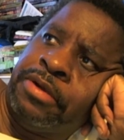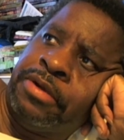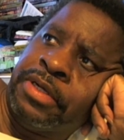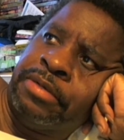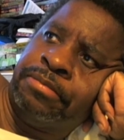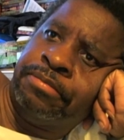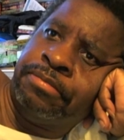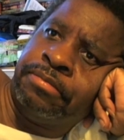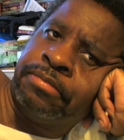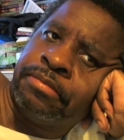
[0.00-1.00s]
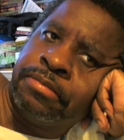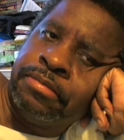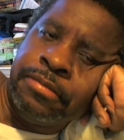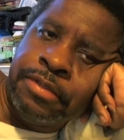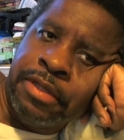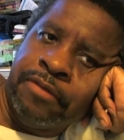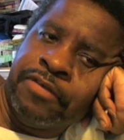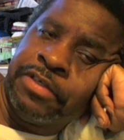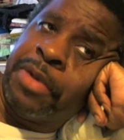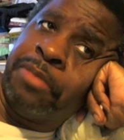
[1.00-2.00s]
visit my brother who
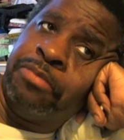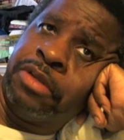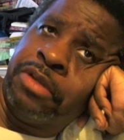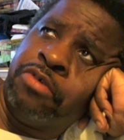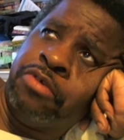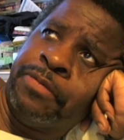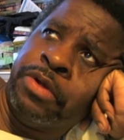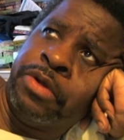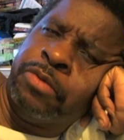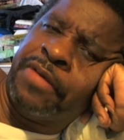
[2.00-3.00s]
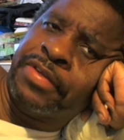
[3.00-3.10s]
we haven't seen him since